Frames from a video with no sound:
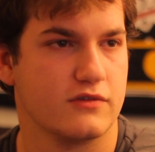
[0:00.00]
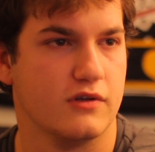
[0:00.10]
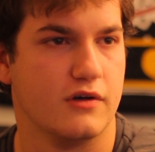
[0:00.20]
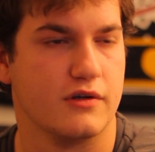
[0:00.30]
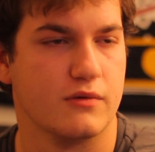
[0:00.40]

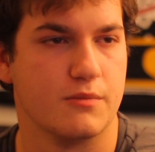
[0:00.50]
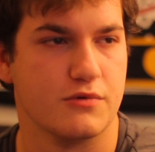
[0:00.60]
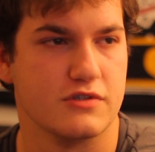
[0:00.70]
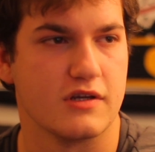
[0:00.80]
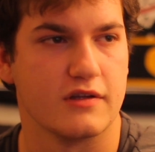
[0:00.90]
cloning would
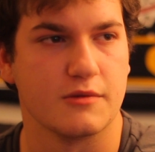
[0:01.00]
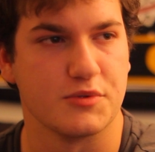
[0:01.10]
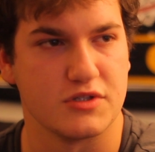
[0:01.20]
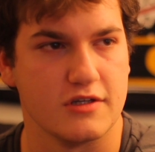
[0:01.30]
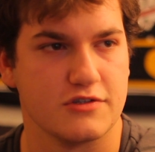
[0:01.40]
present the
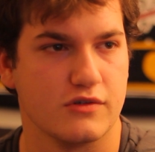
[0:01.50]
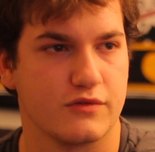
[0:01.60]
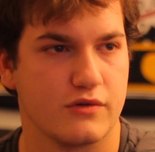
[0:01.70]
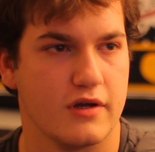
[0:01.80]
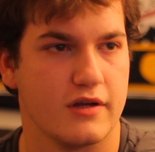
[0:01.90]
potential
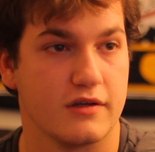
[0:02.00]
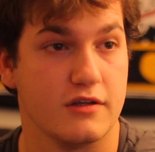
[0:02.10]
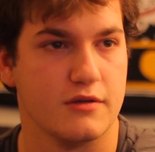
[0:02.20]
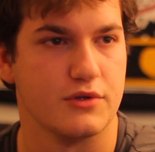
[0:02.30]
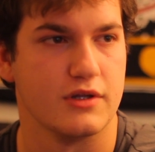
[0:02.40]
of creating a
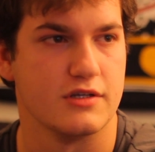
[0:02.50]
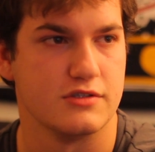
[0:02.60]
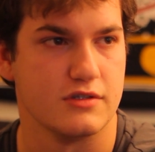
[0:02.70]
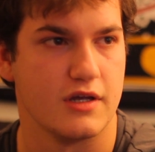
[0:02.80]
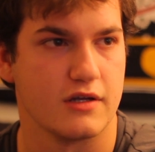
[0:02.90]
human that is
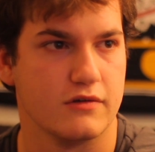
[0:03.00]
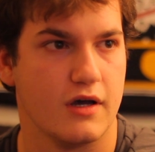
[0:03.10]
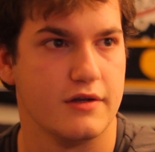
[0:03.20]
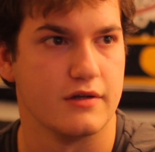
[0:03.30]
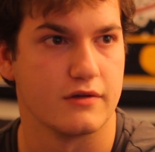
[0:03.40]
genetically
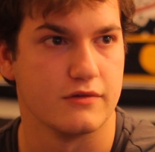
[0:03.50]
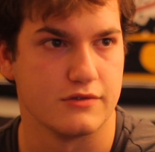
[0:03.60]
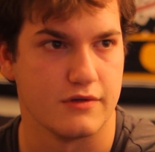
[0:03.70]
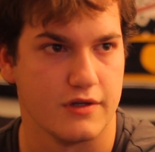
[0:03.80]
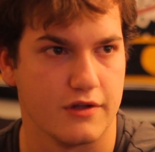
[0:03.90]
identical
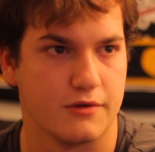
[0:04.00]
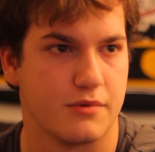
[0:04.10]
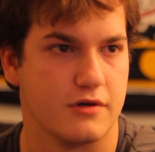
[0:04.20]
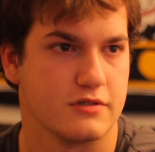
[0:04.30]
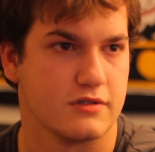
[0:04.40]
to another
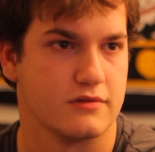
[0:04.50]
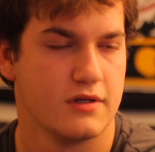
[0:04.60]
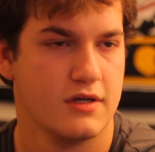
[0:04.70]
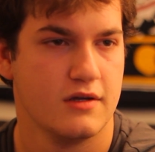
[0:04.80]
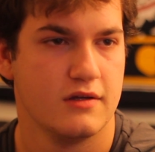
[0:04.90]
person.
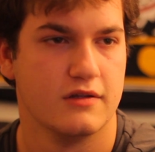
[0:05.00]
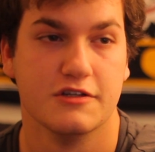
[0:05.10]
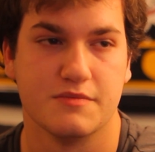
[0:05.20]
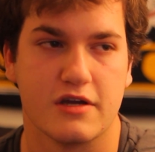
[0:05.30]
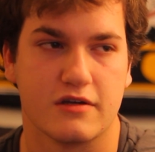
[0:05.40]

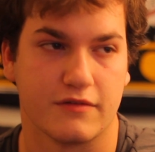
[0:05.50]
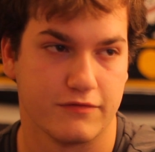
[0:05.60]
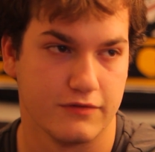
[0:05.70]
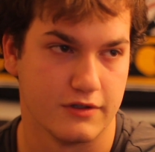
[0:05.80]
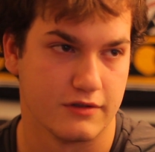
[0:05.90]
This may
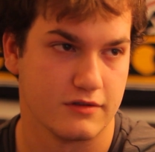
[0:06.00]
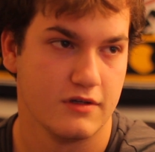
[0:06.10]
conflict